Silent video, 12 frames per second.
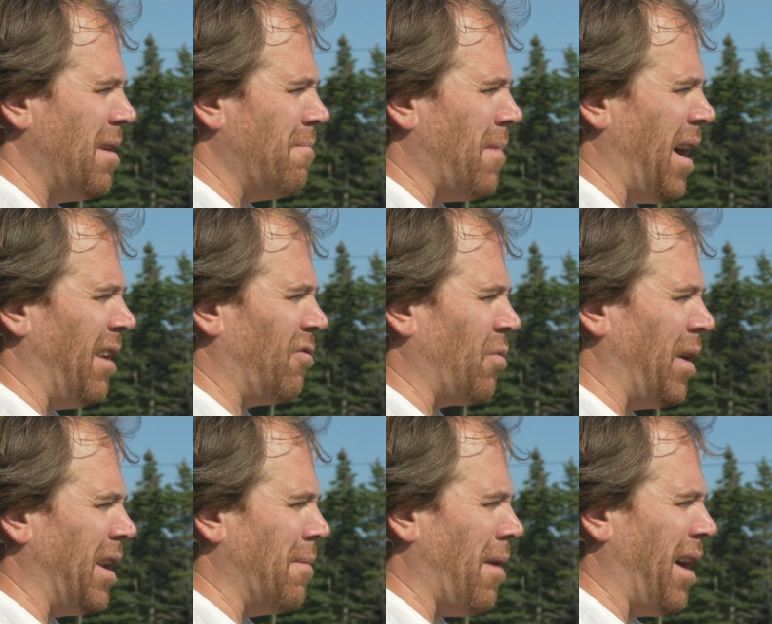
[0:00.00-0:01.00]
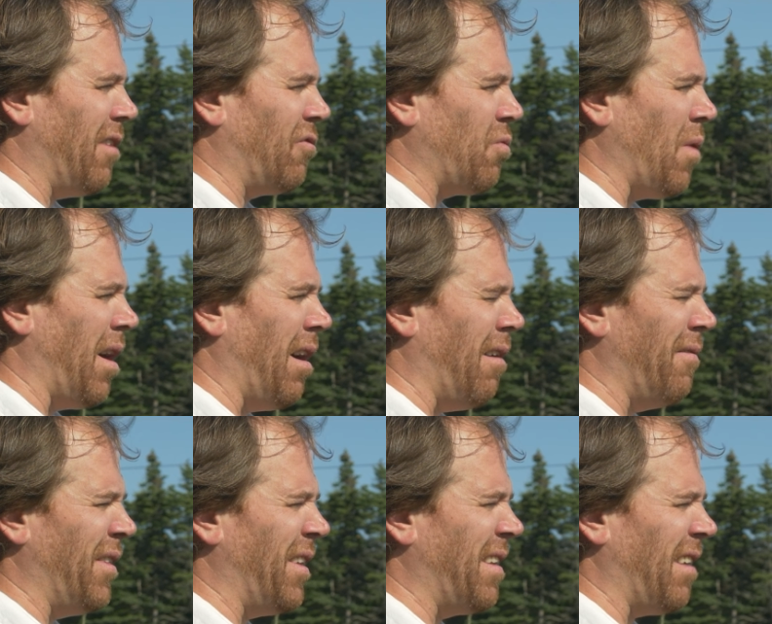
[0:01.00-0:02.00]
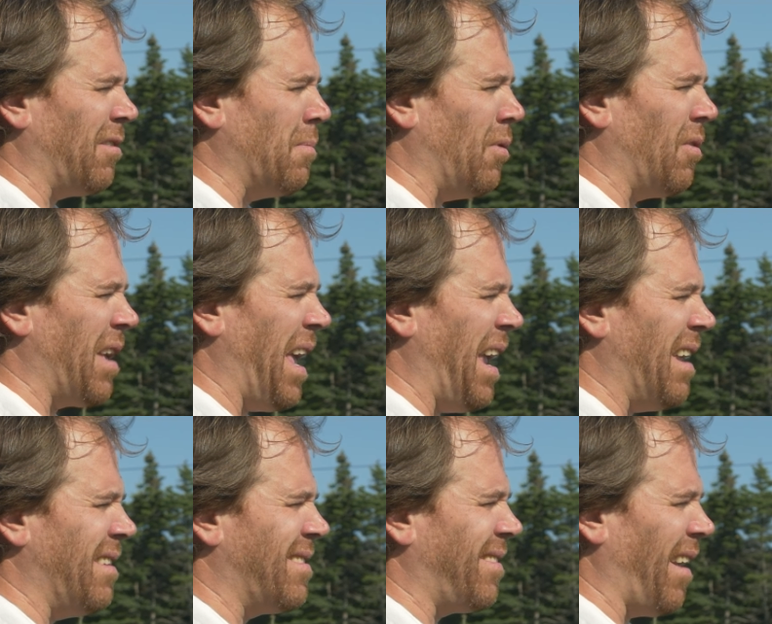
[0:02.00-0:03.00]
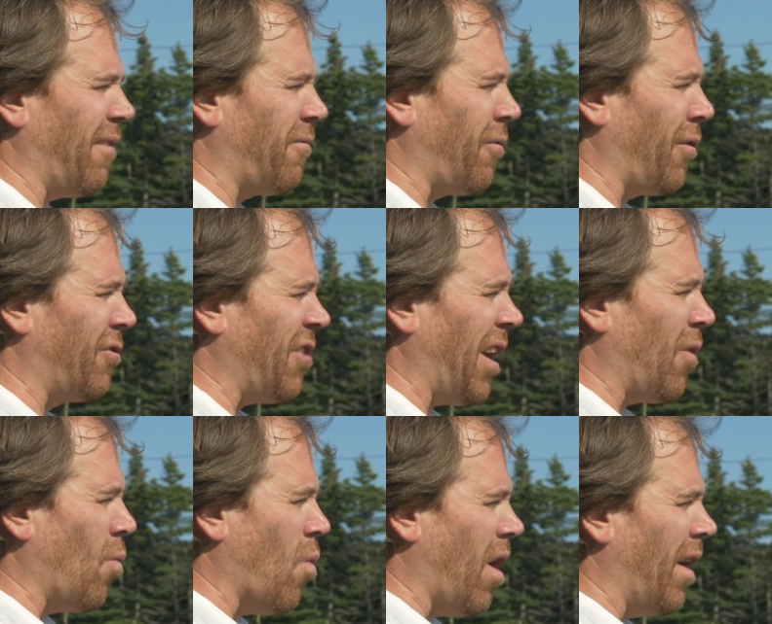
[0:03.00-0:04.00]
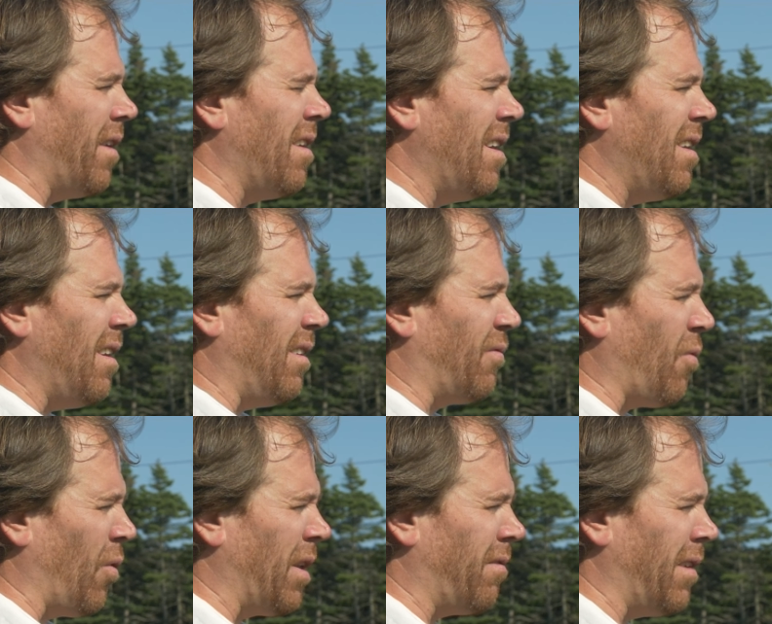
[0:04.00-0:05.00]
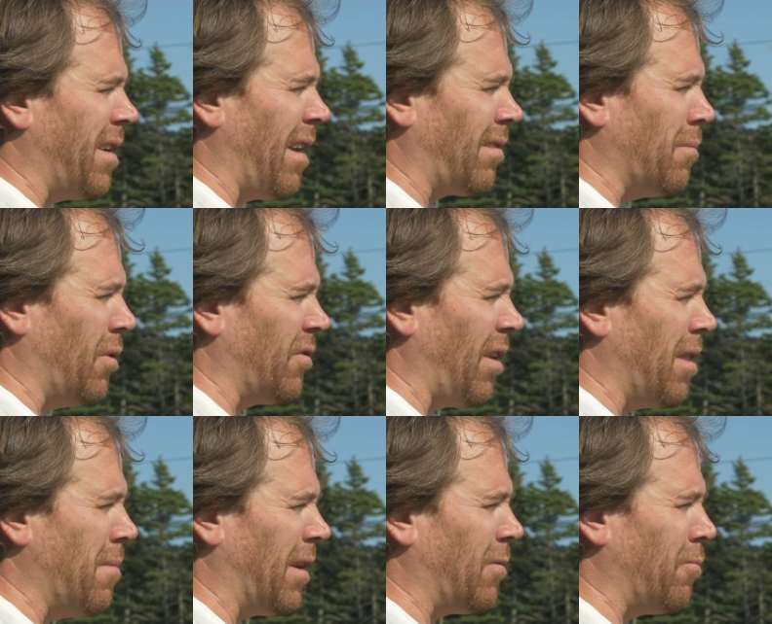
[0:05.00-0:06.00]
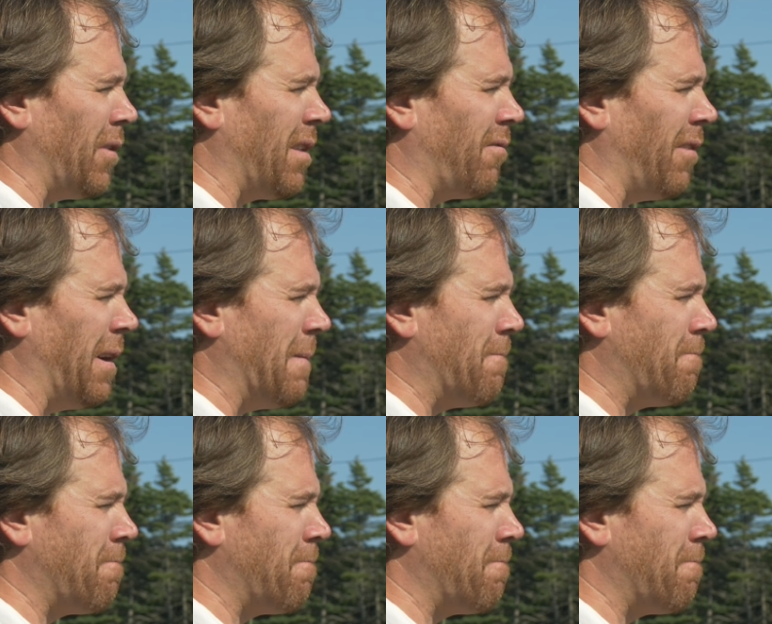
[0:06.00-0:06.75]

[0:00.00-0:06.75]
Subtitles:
minus 20 to minus 12, and the decibel gain set for channel 1 is 43 decibels on the MixPre 3.